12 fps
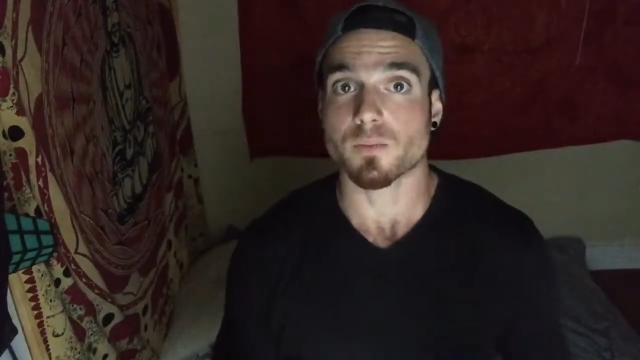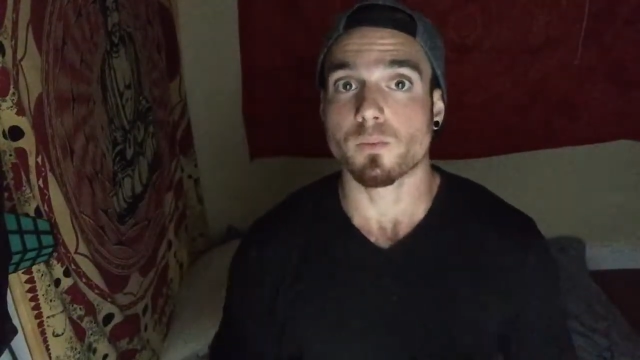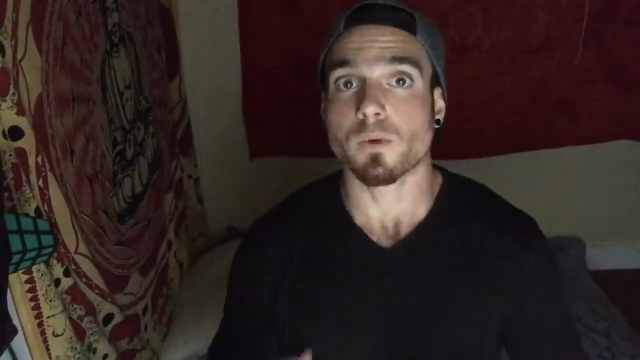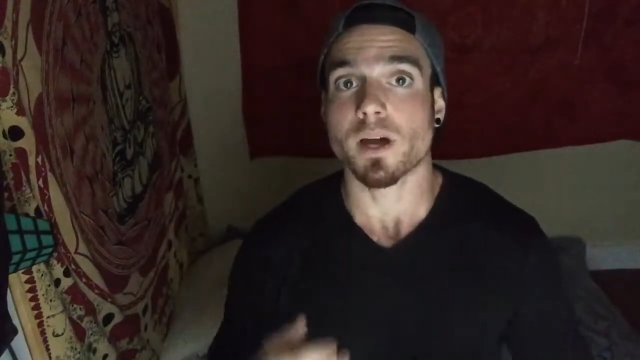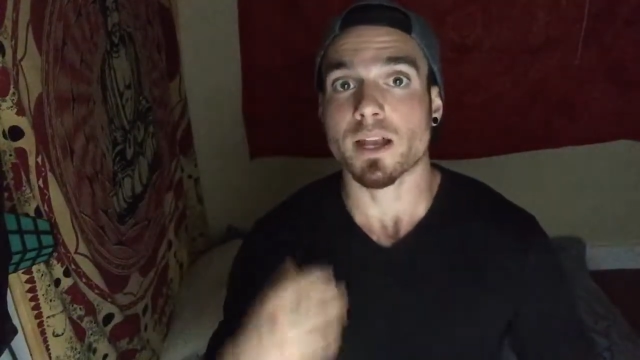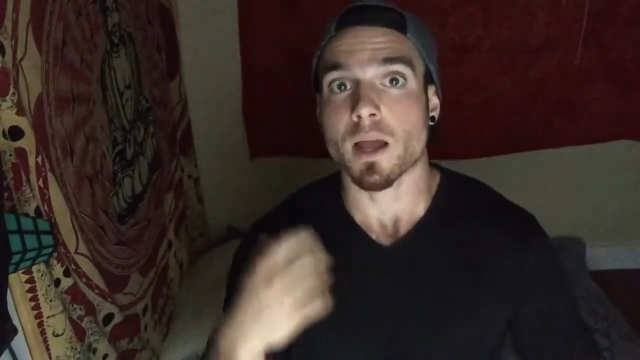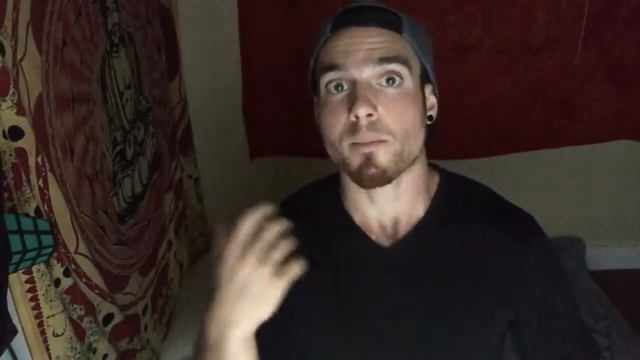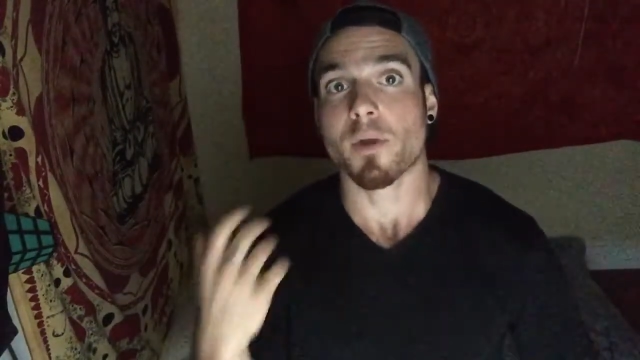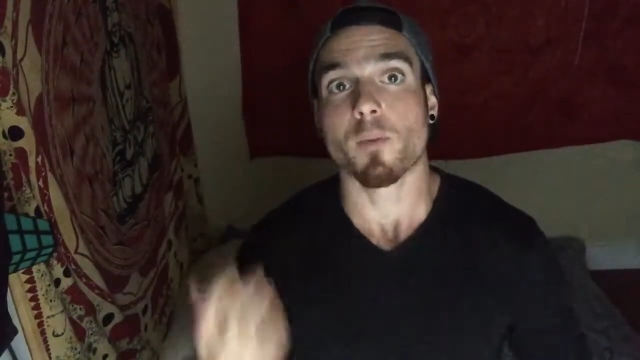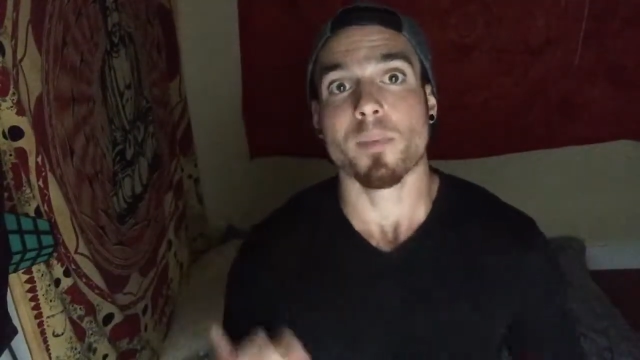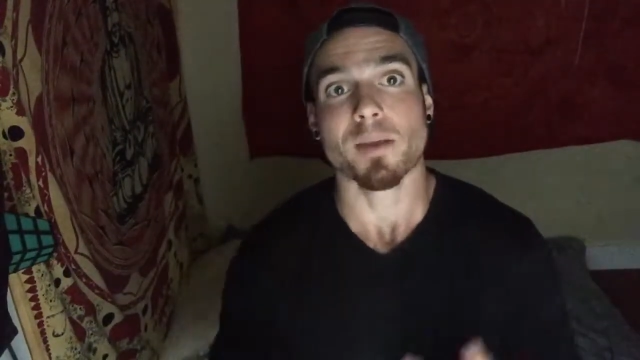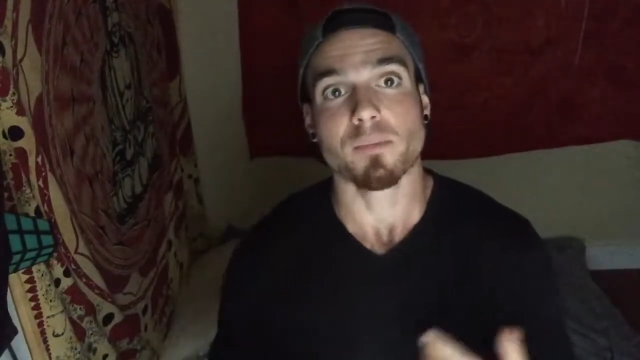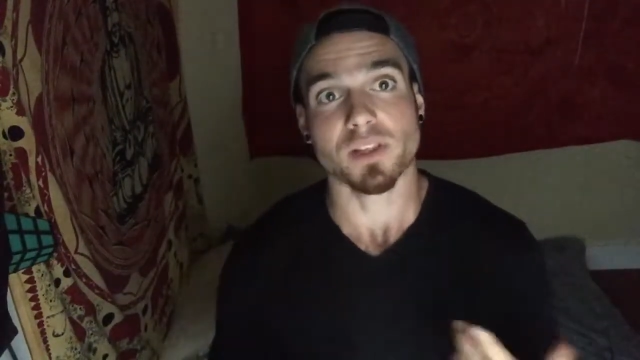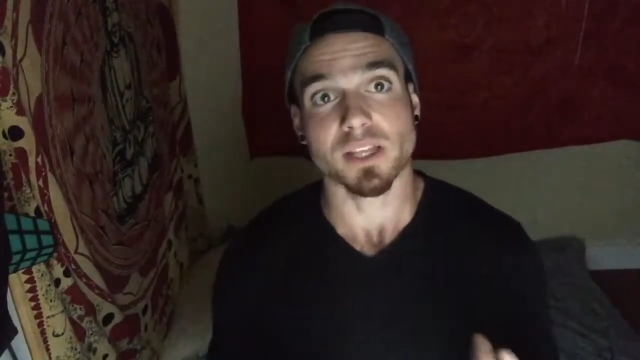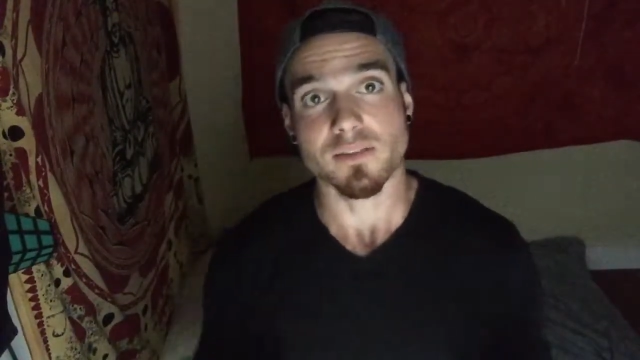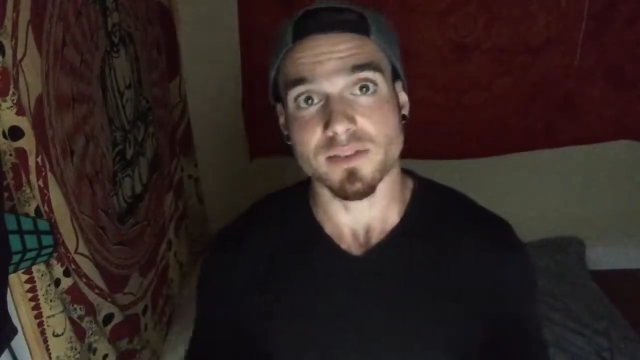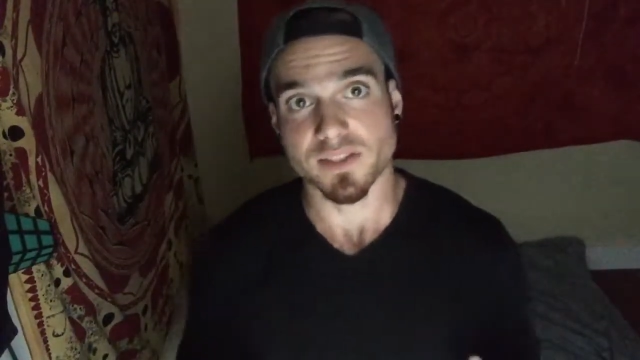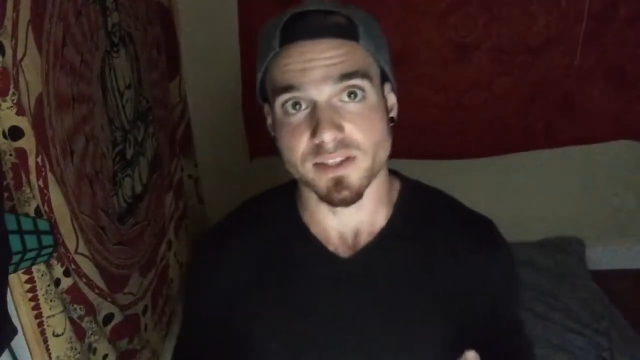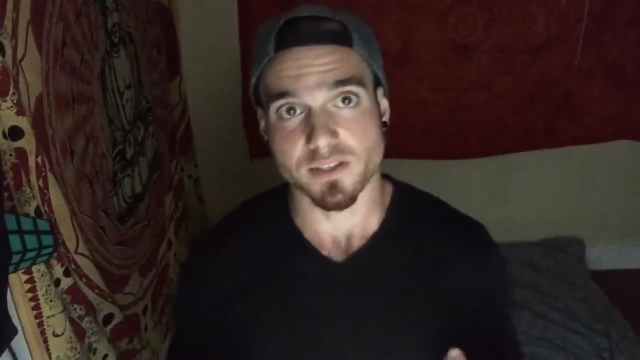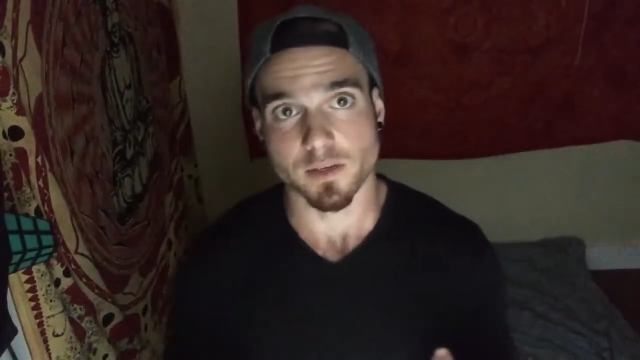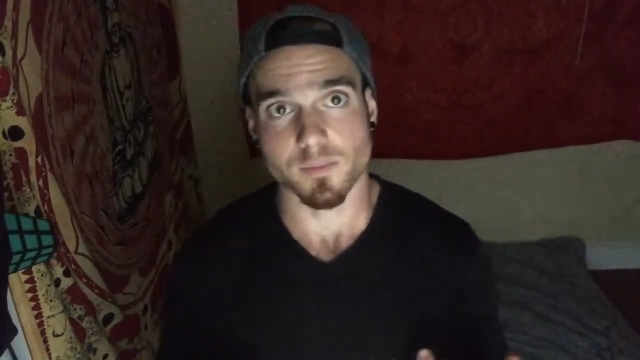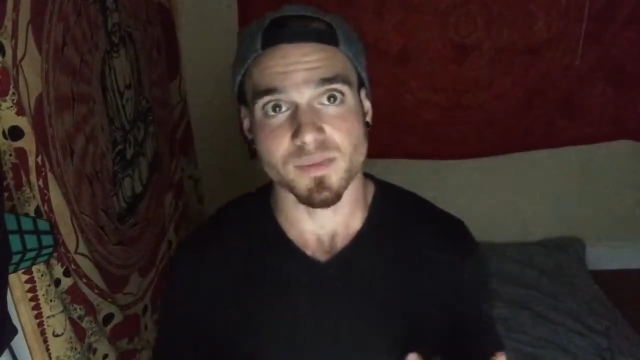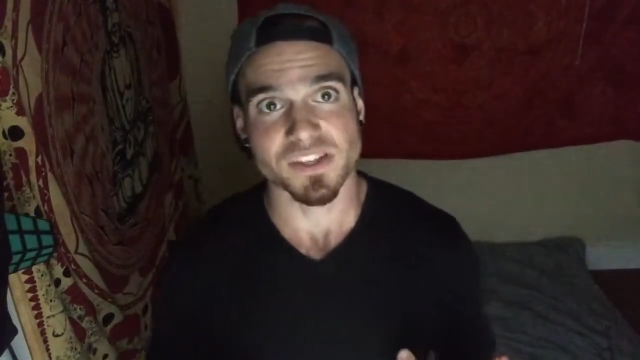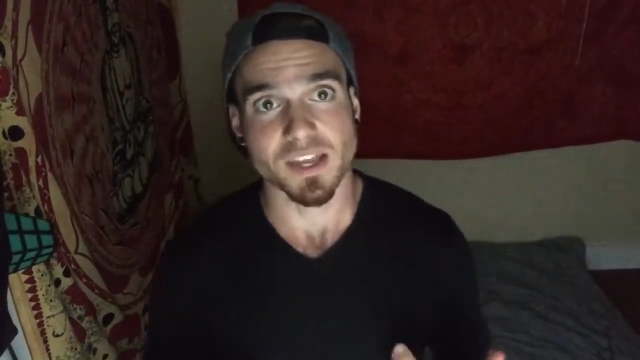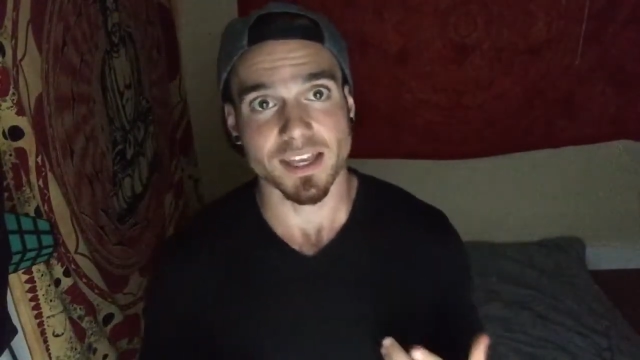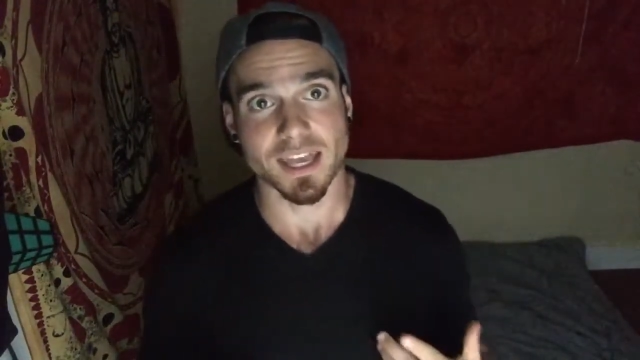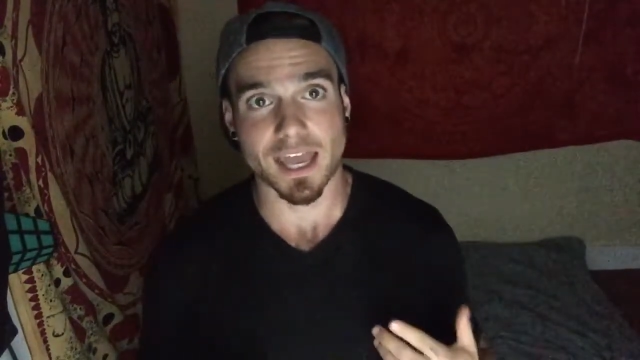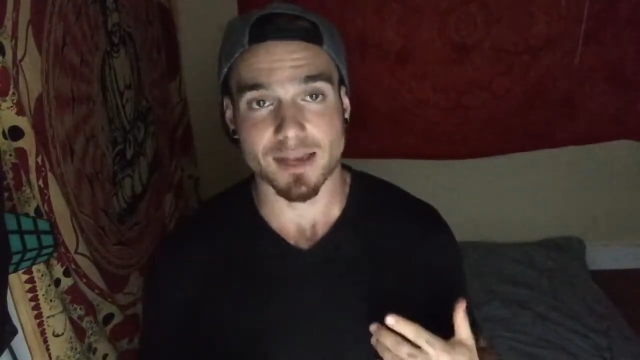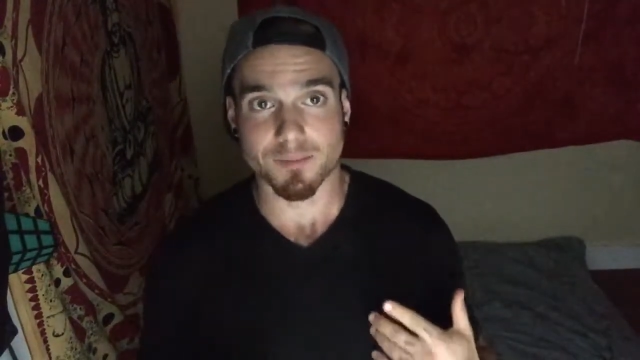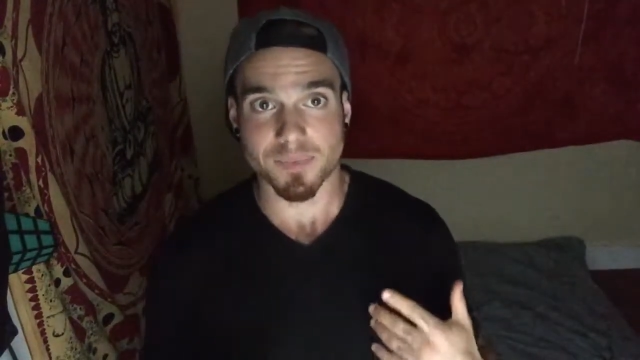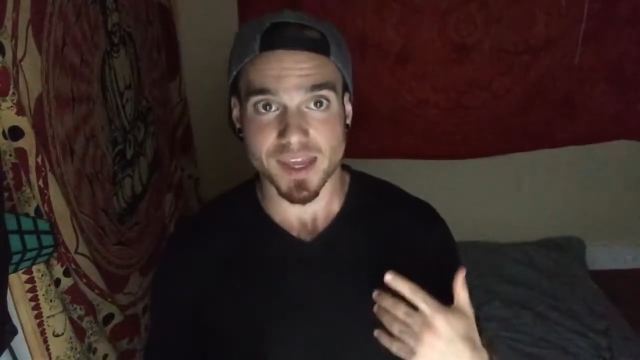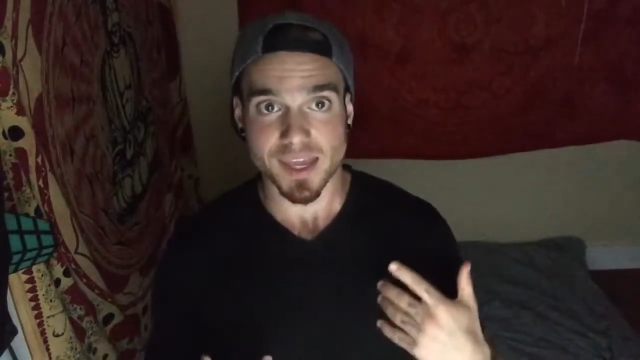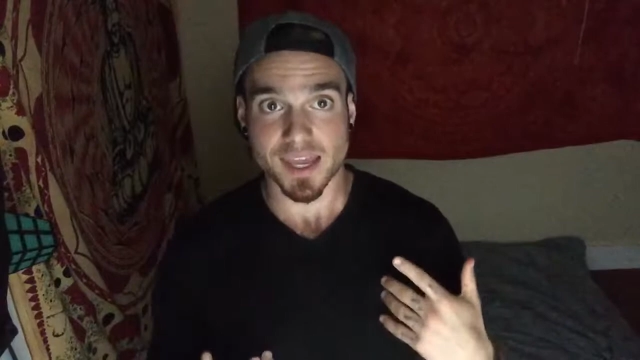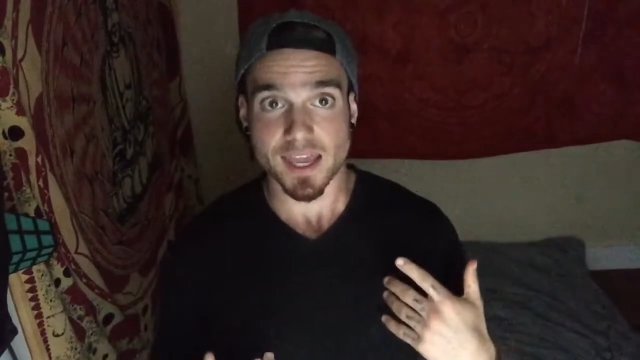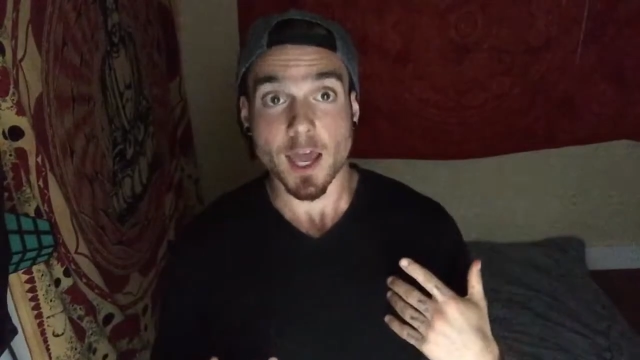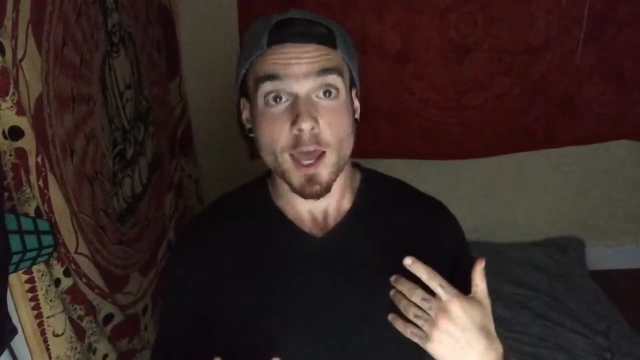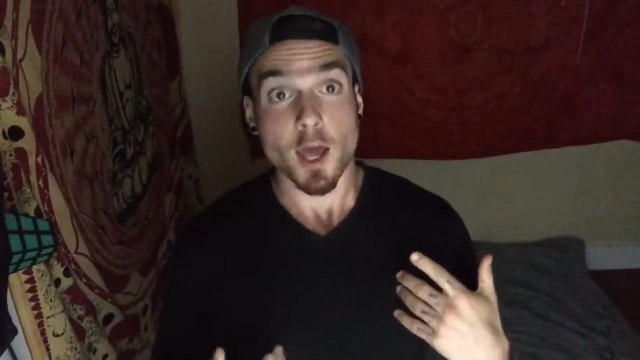What about my belief systems can be